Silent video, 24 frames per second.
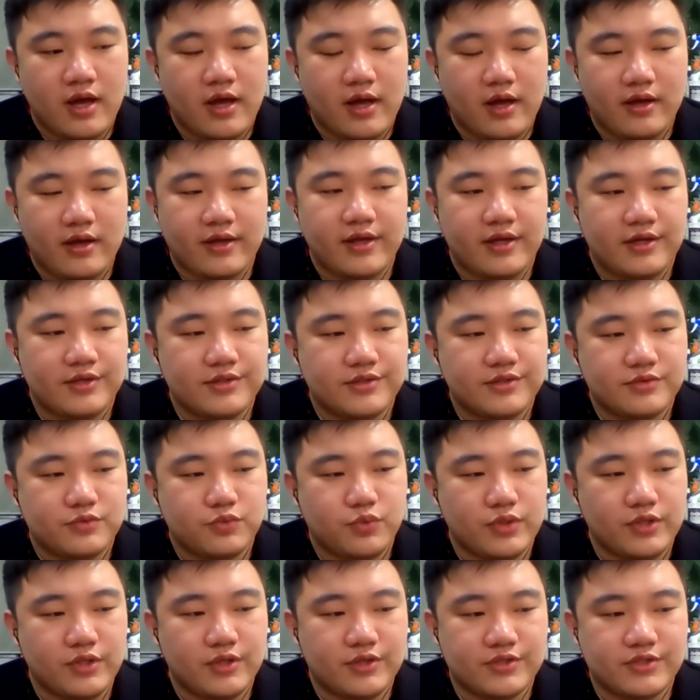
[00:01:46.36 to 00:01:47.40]
I guess we
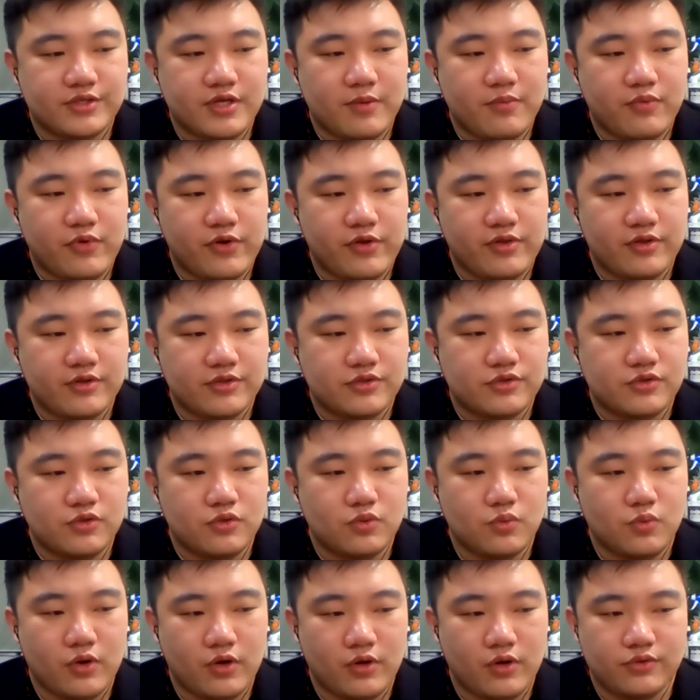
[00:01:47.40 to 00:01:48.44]
need to separate those two
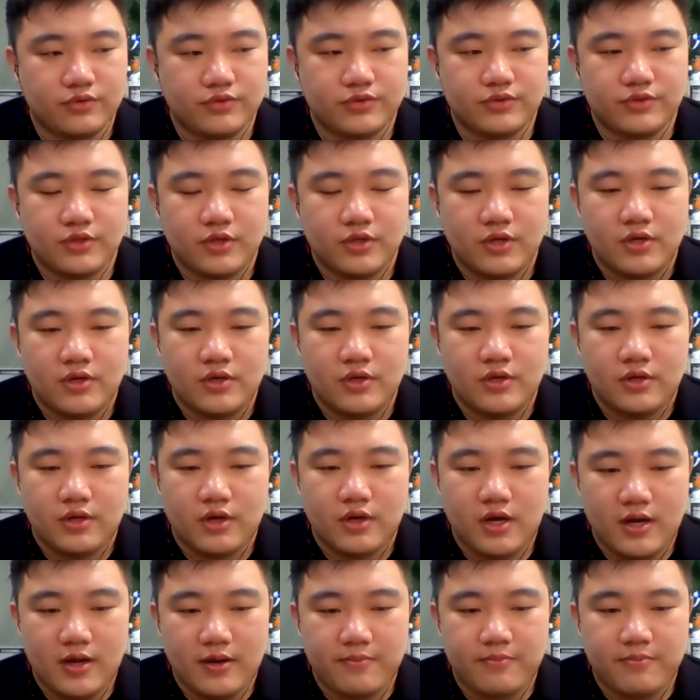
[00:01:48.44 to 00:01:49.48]
worlds.
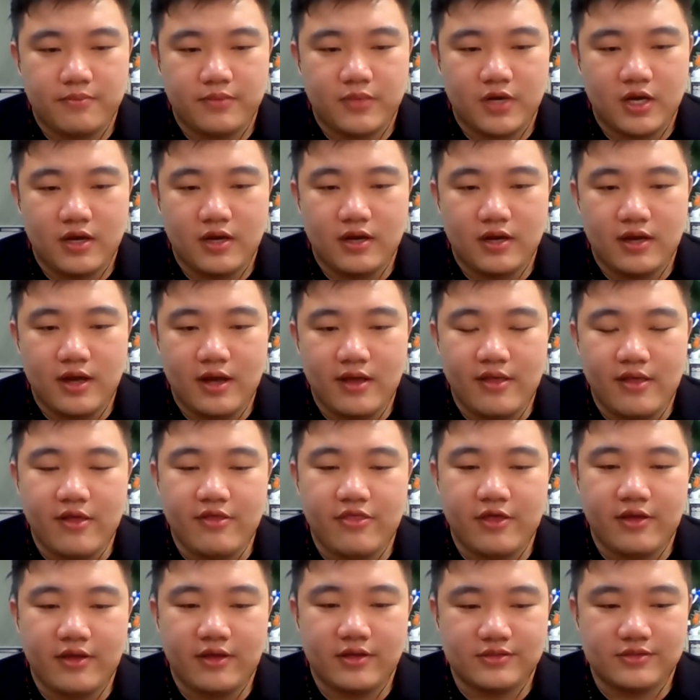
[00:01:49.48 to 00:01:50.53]
I
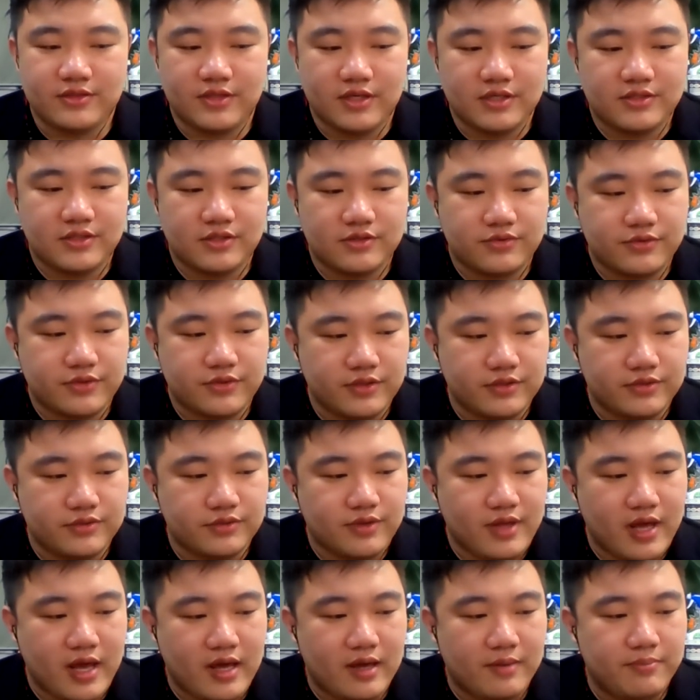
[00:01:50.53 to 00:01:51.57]
think it's necessary to do
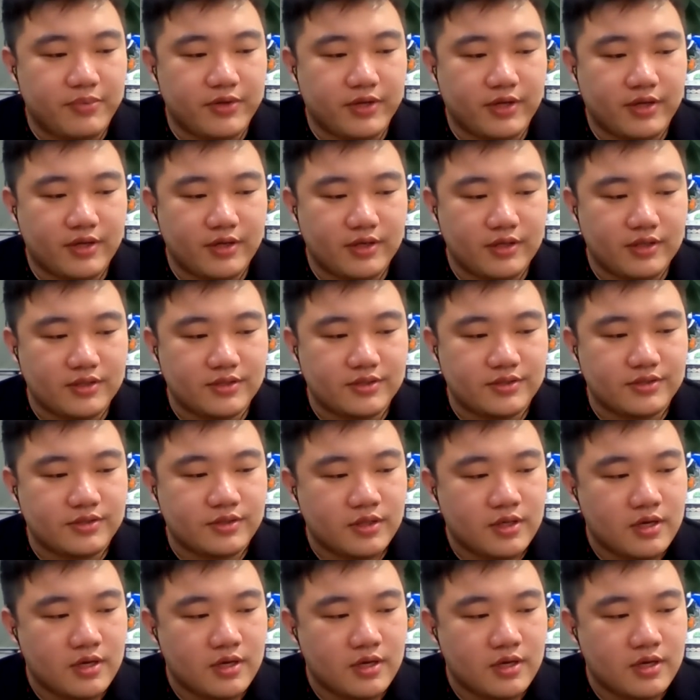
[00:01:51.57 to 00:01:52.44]
that because